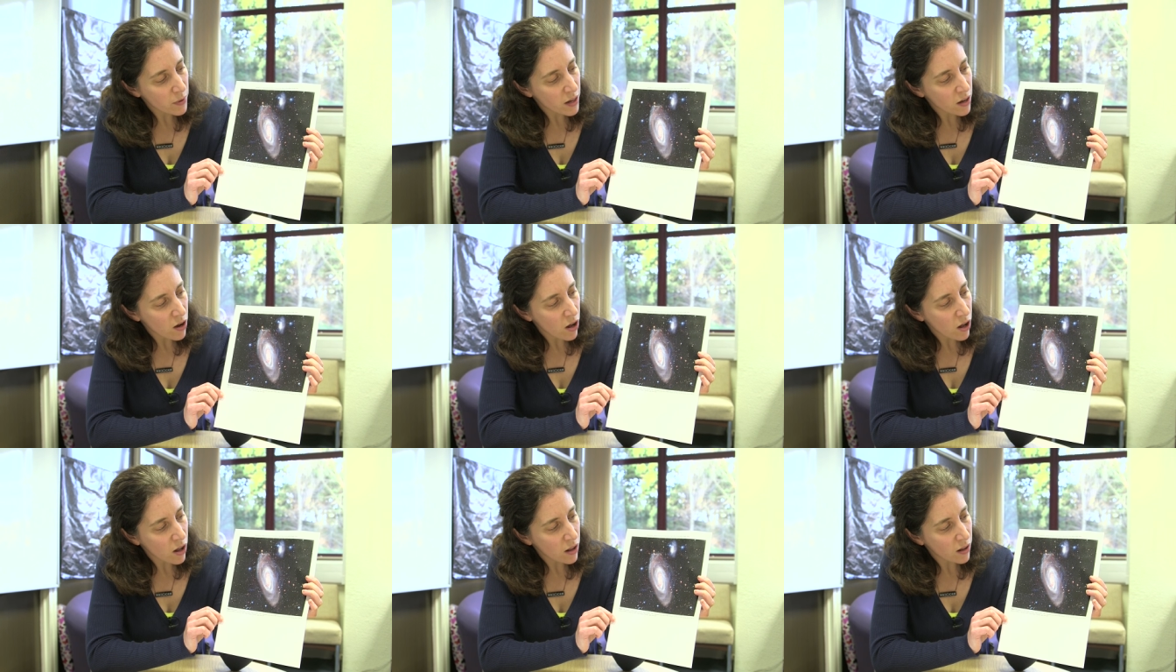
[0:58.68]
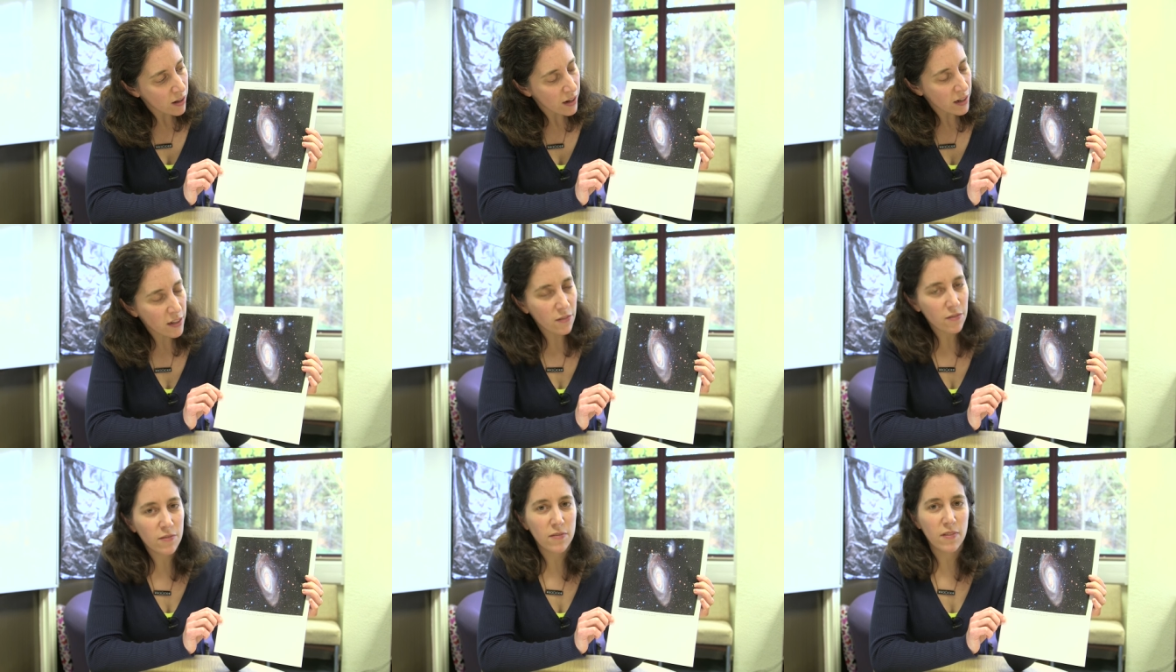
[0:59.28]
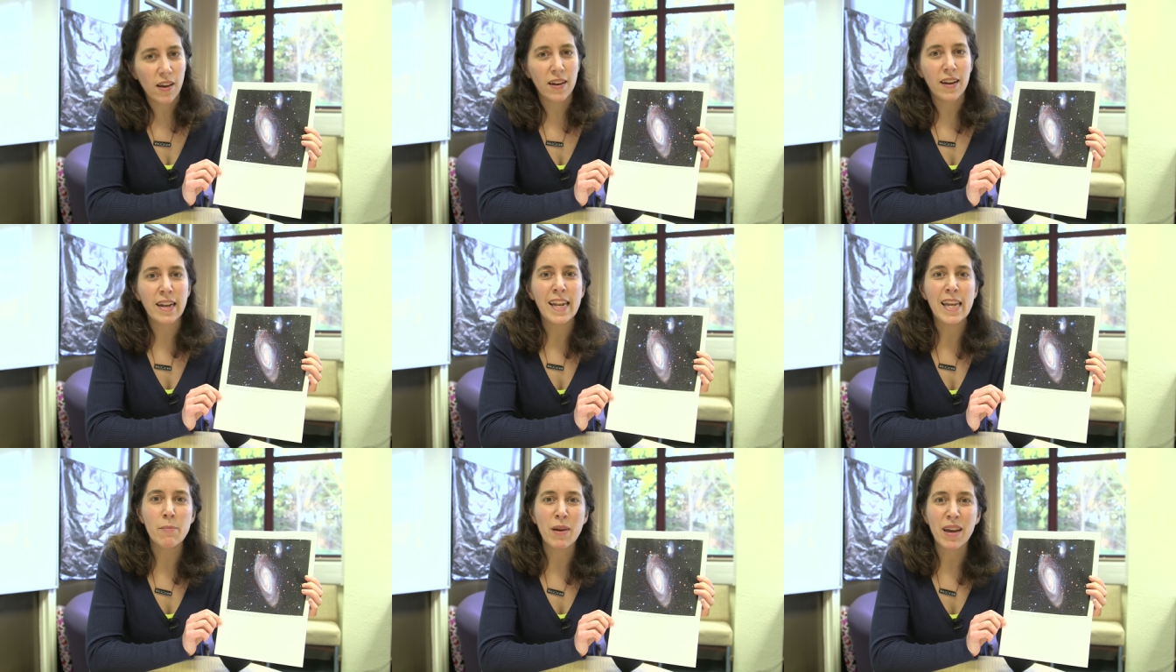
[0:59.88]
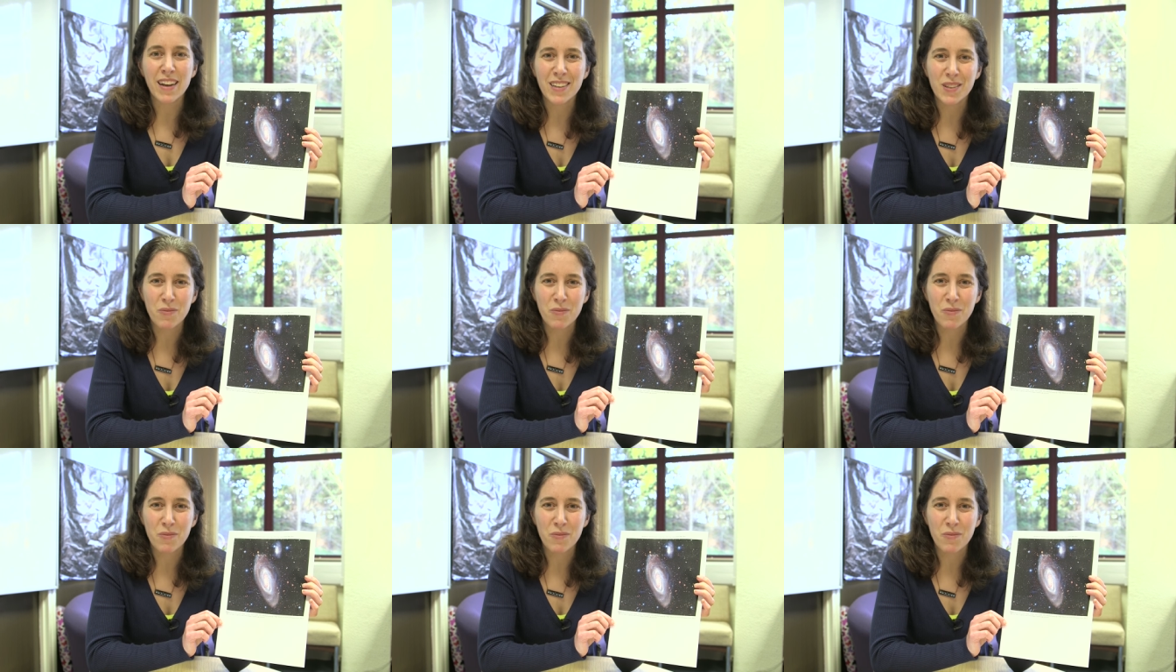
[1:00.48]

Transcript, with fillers: we call kind of an anemic